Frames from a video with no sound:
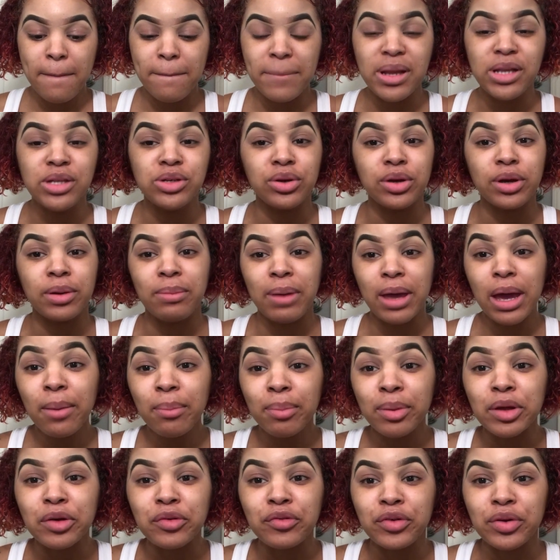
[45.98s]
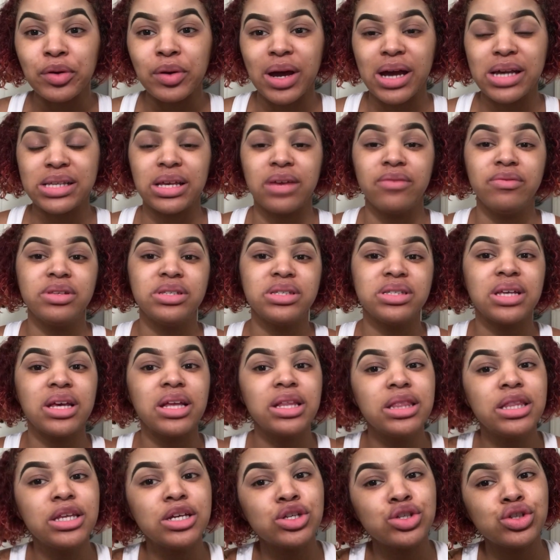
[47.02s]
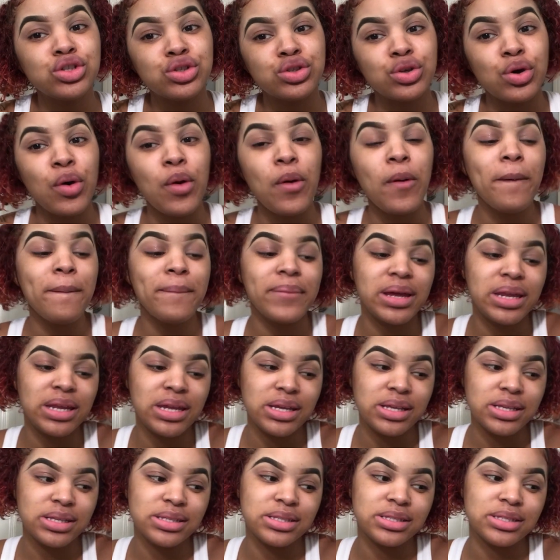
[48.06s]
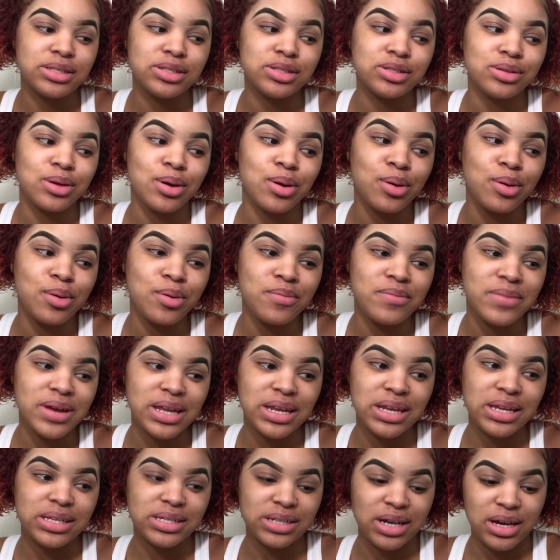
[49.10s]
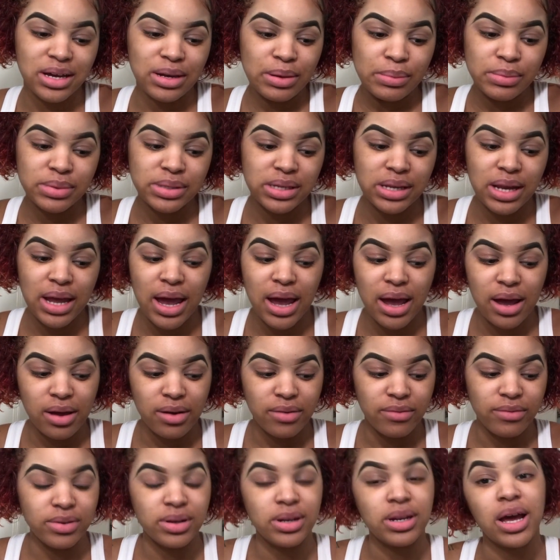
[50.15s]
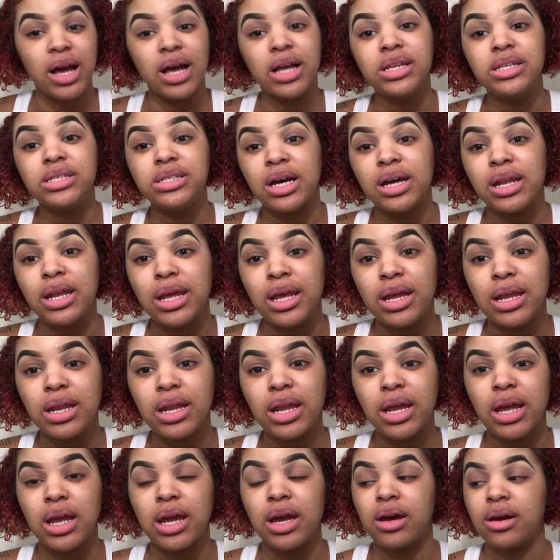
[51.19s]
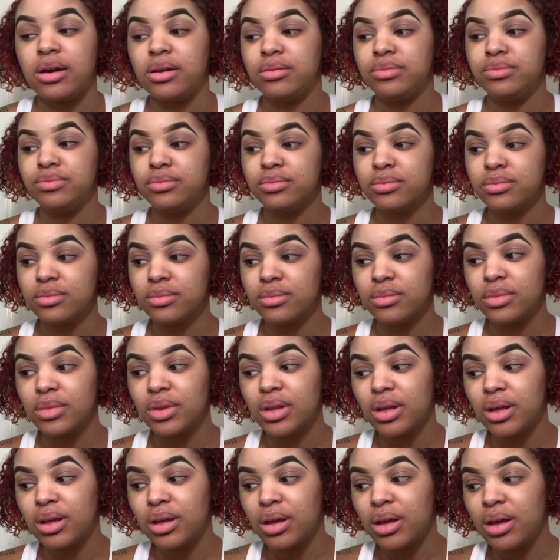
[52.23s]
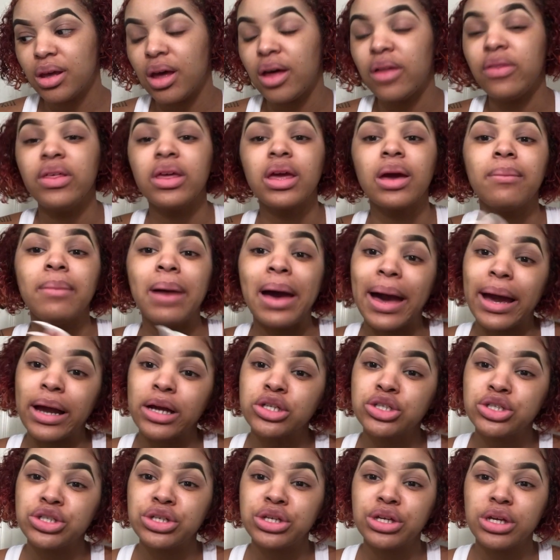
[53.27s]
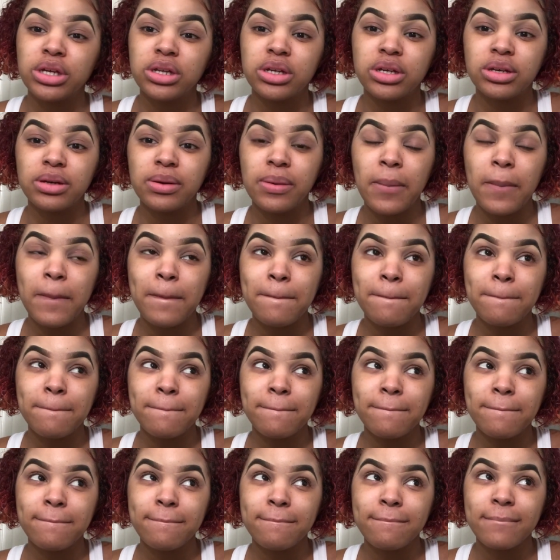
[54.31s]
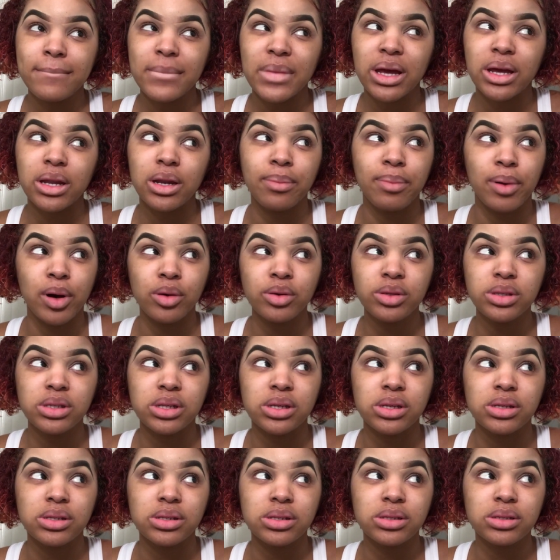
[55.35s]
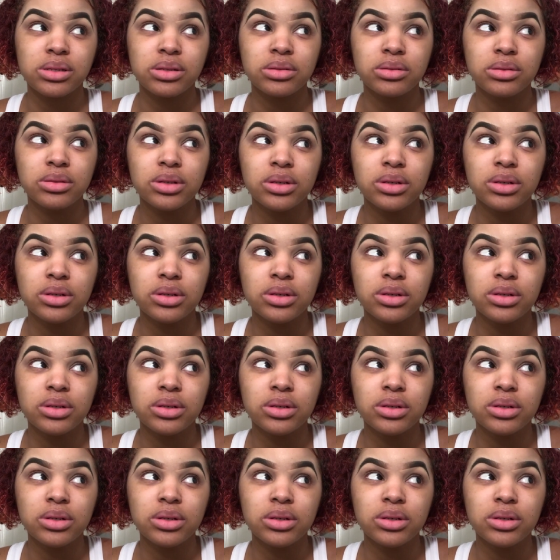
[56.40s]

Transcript: be doing a makeup look for you guys. I've said this so many times and have not done it, and I think I'm actually gonna post this.